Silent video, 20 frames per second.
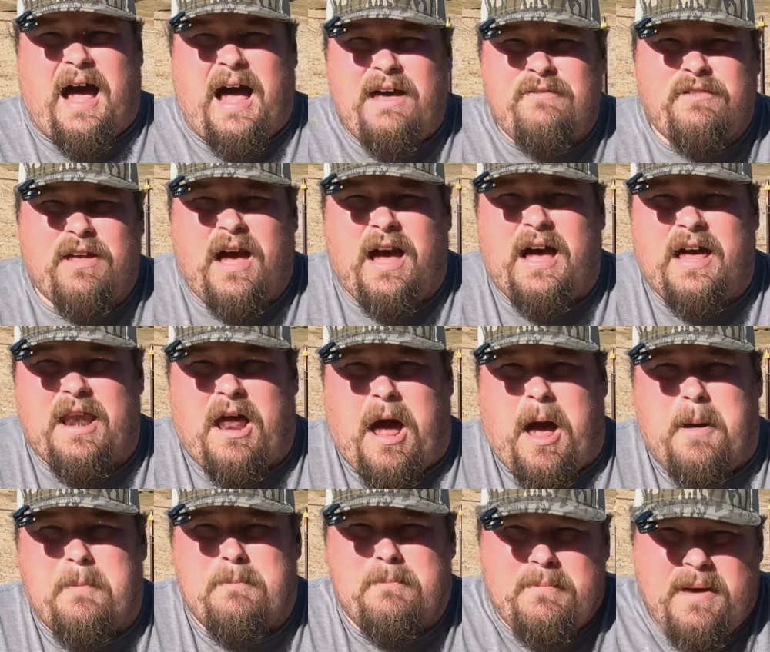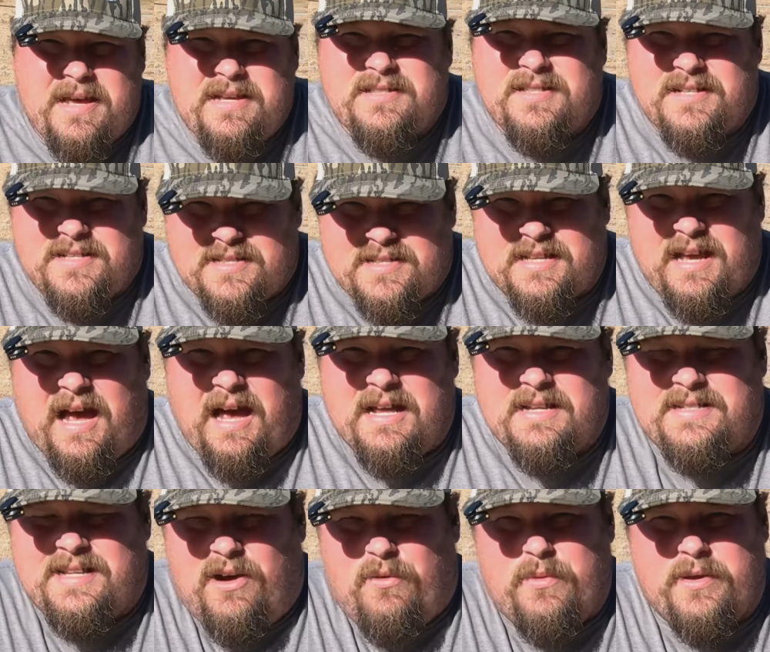I've got amazing
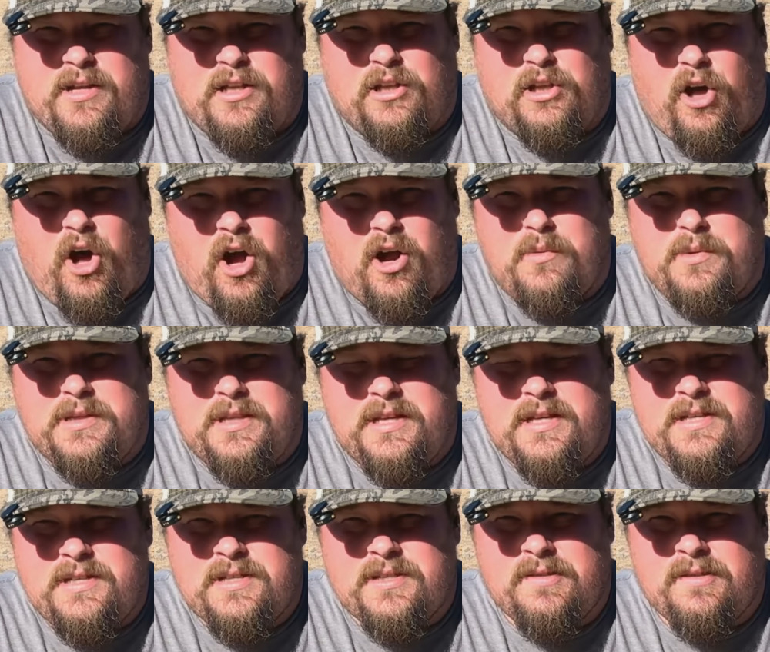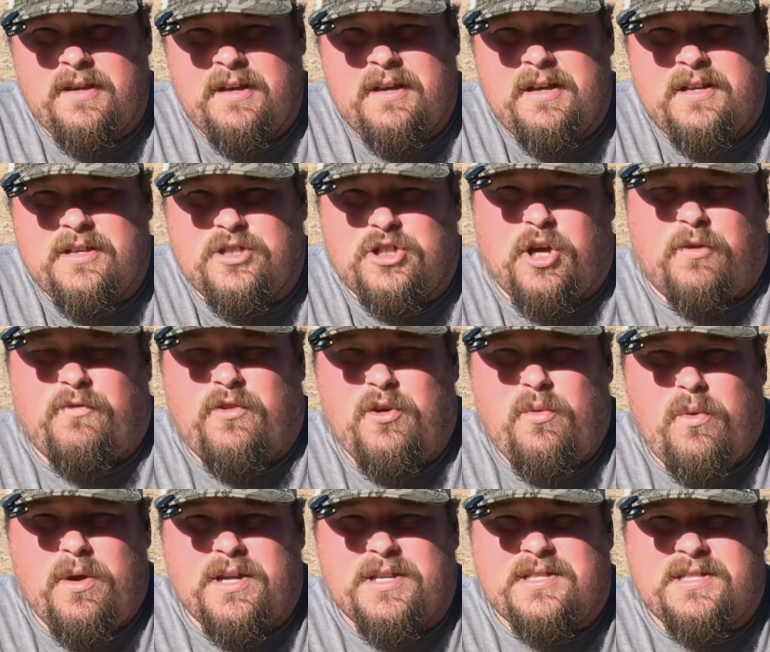sides that went along with this. So if
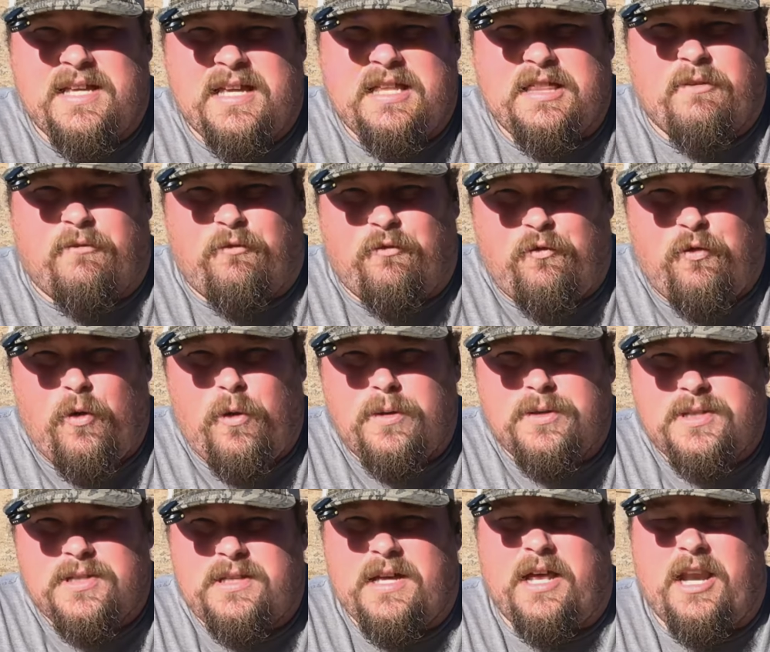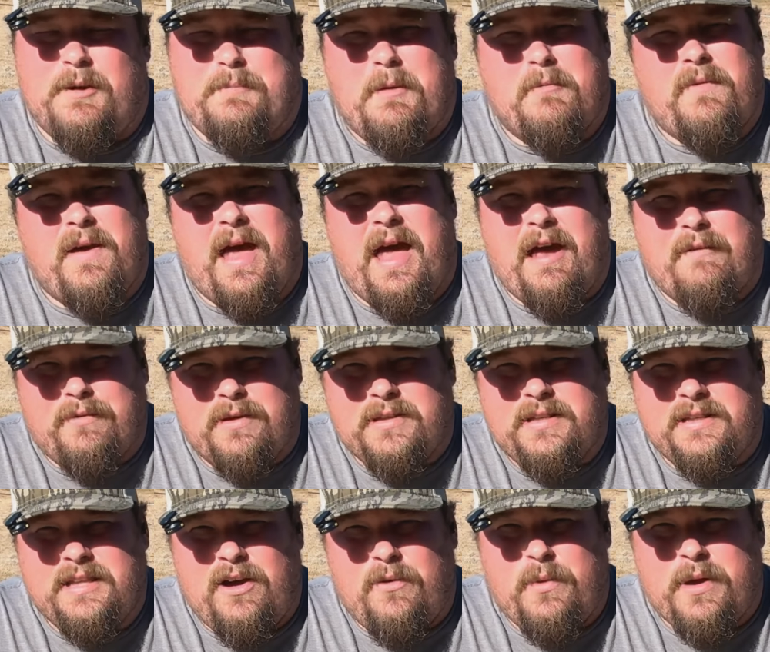you want to see the full setup of
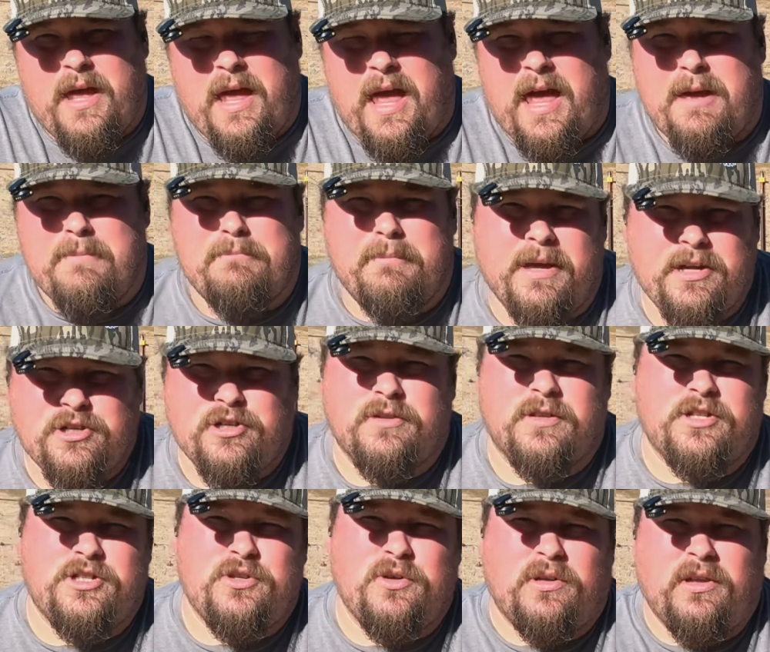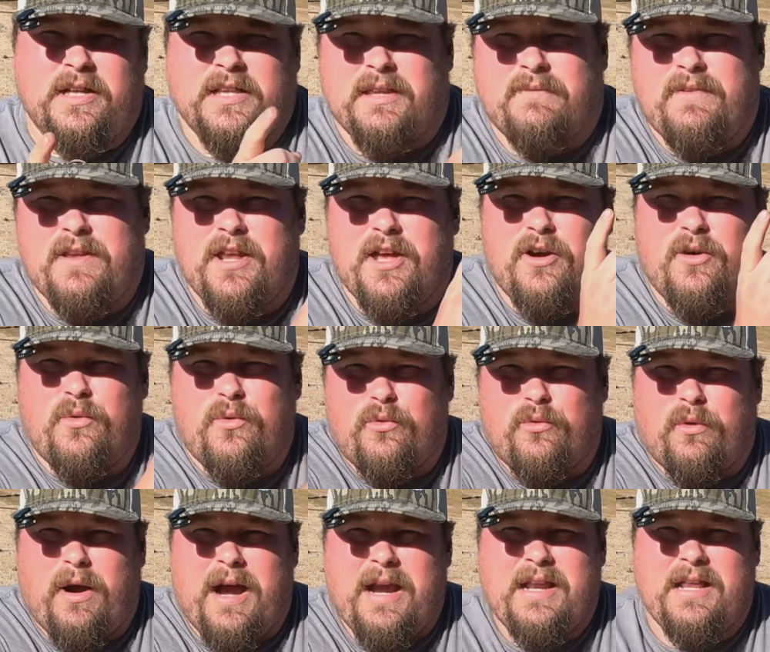everything that we ate, make sure that you click the video
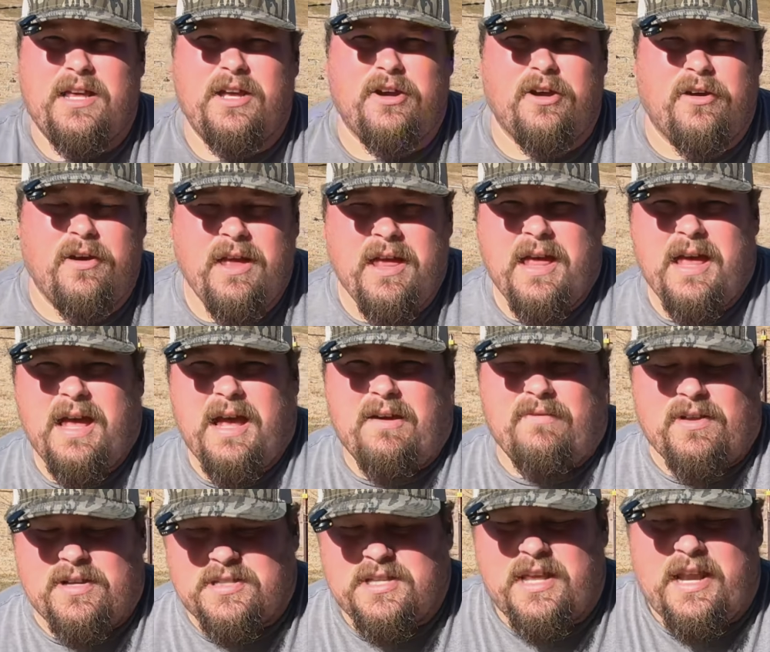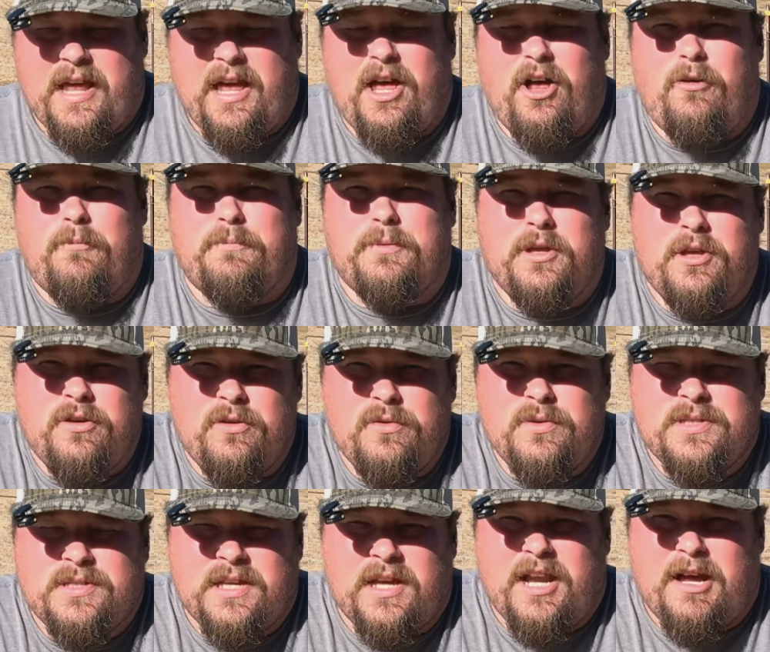right here, and that's going to help
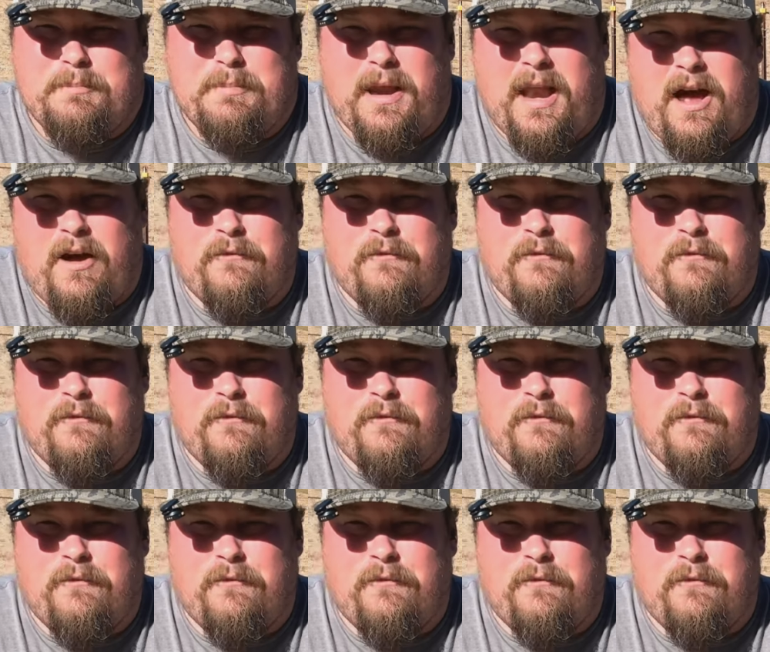you set up.